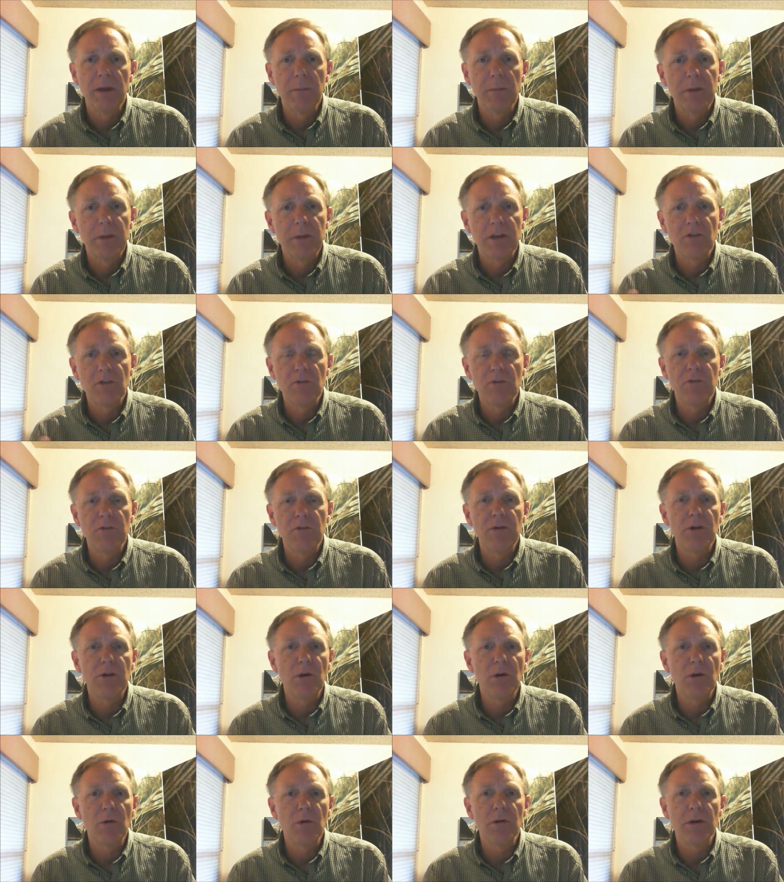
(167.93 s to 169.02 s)
Because if you
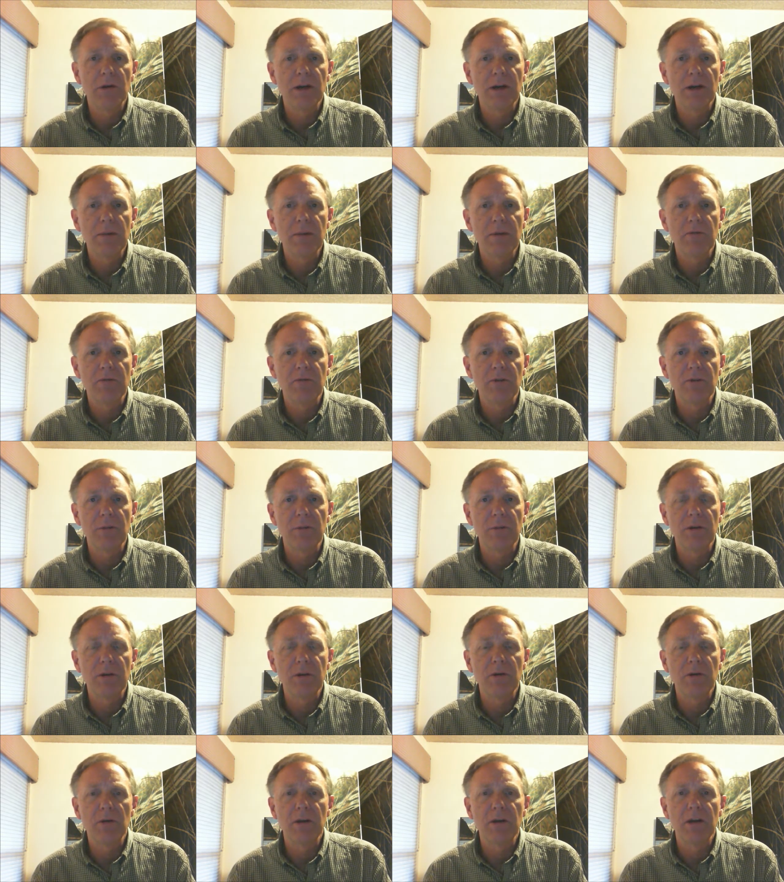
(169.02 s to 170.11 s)
know where they're coming from,
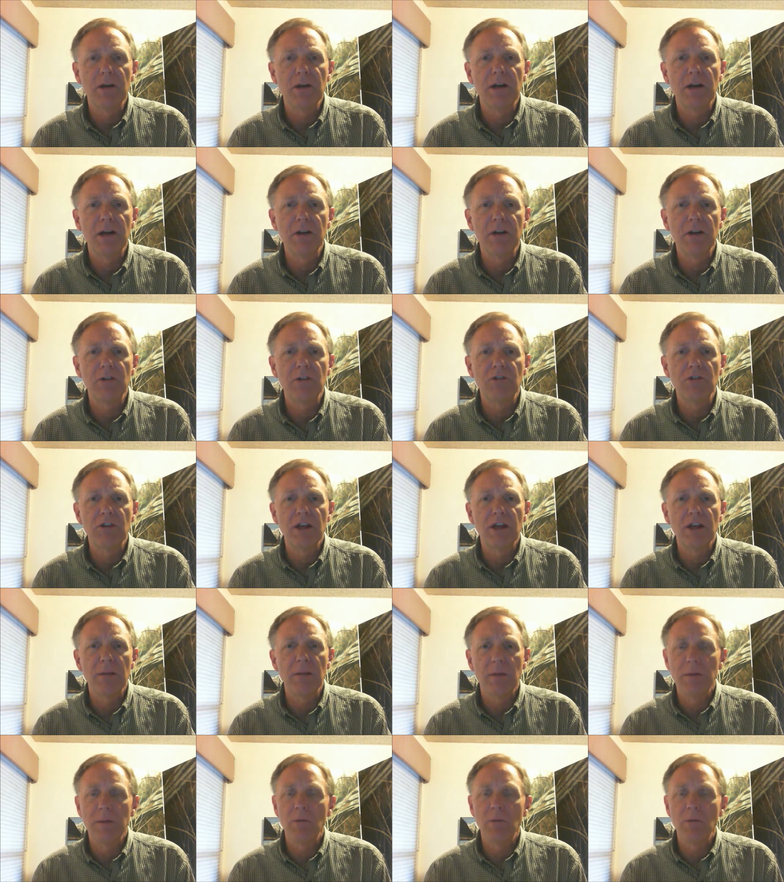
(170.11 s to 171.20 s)
then you can
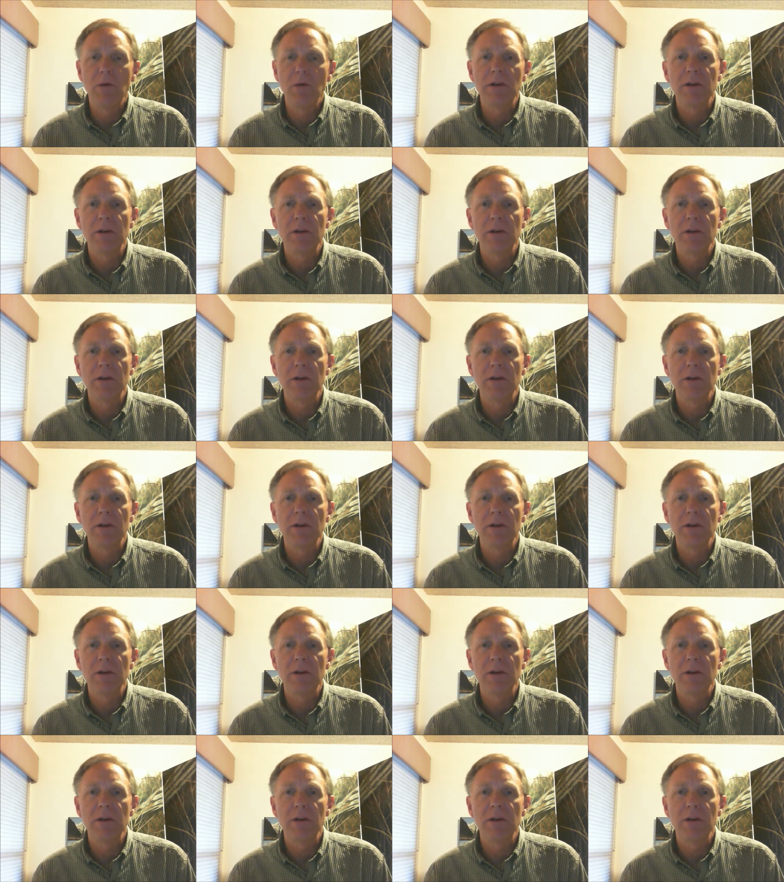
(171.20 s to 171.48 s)
understand maybe what